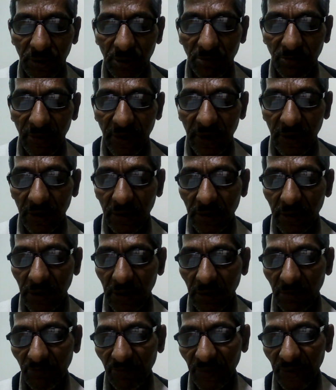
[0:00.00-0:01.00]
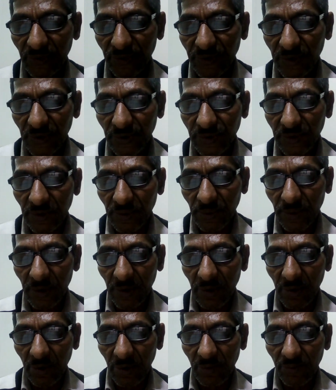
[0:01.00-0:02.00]
to make compensation
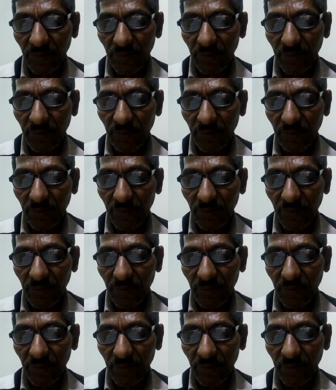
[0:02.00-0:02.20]
thereof